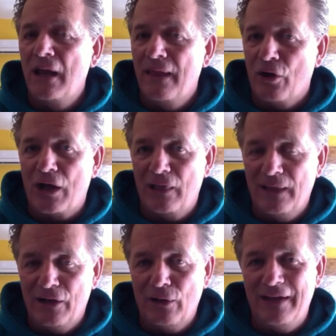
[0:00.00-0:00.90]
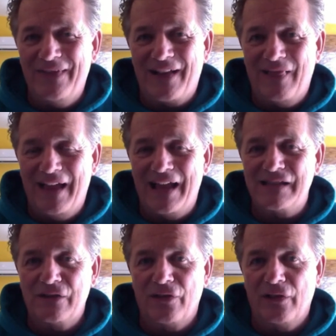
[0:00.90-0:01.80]
They're clearly the
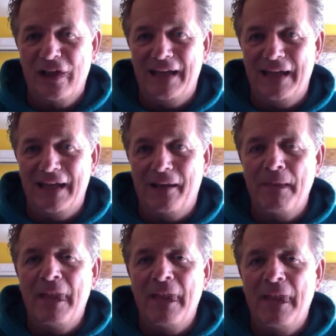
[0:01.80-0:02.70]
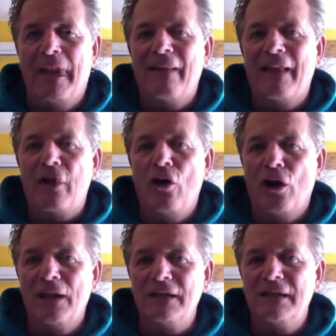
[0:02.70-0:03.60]
class of the league. I like
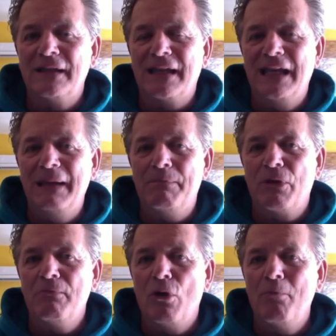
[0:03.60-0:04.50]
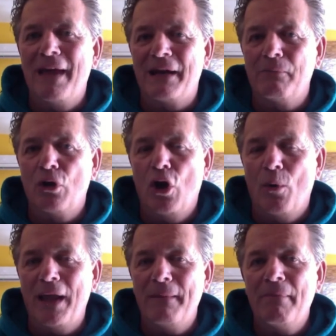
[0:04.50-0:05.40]
Arlington to keep the momentum
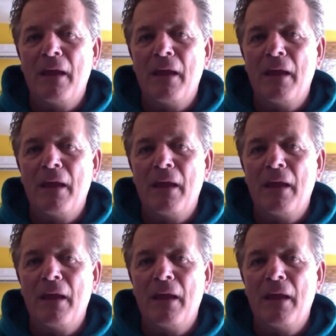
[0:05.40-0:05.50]
going.